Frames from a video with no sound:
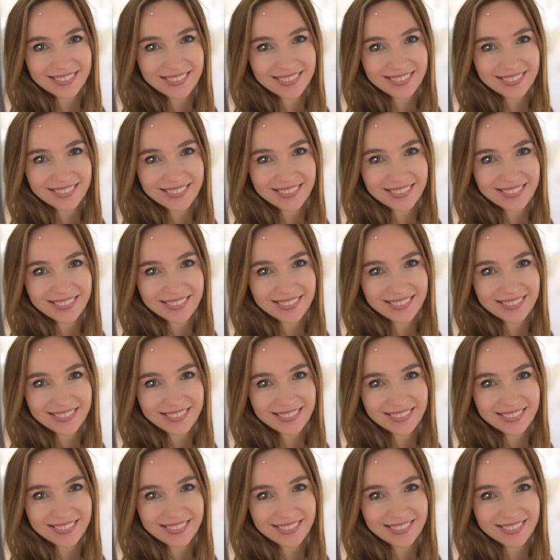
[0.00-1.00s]

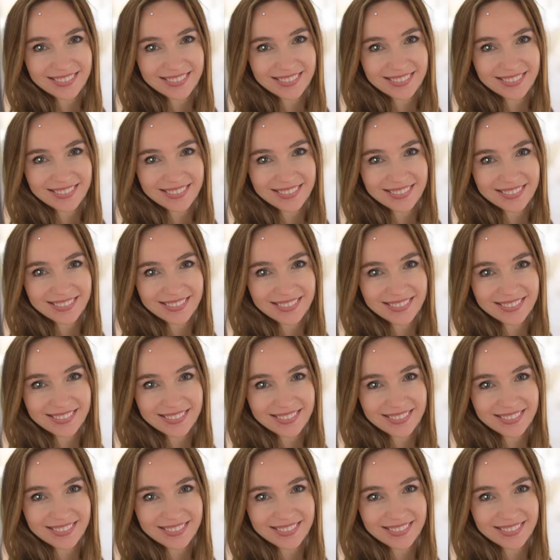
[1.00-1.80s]
No one is speaking in this clip.